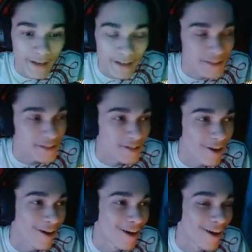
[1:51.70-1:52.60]
That
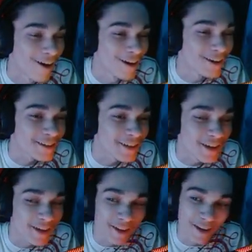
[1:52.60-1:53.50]
sucks.
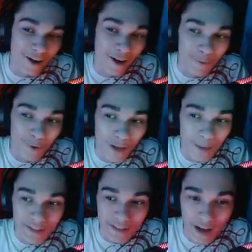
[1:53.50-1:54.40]
Alright, well,
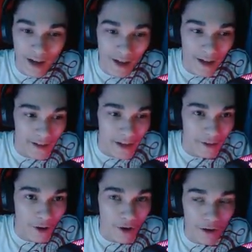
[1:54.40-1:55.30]
I got
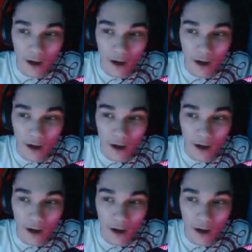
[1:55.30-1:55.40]
caught.